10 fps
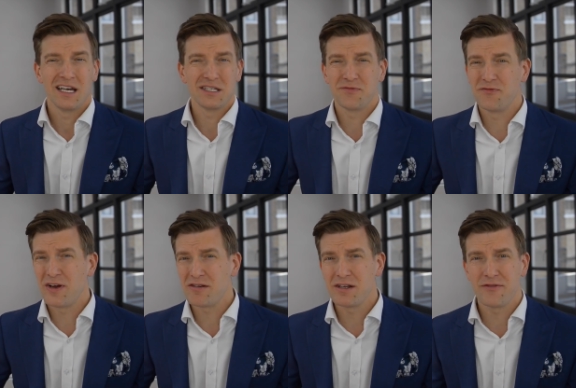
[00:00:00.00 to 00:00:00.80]
it's
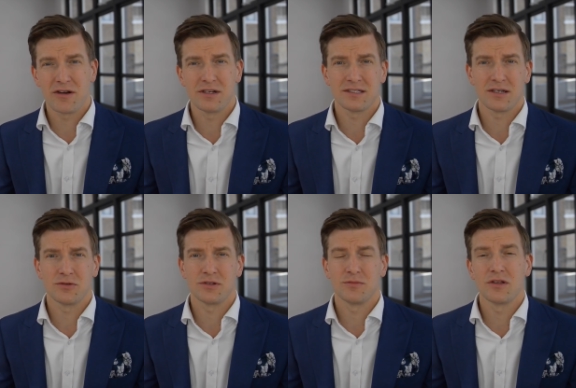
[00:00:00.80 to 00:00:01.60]
very, very
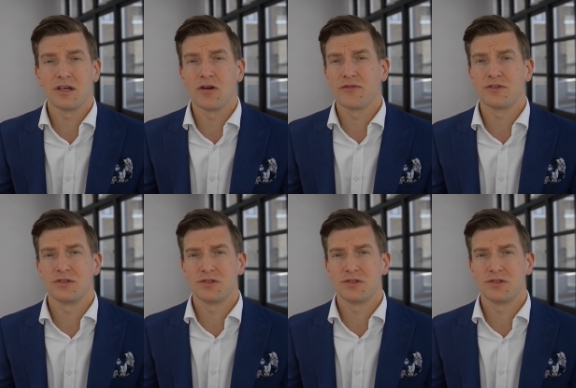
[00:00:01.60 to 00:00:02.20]
seldom that they often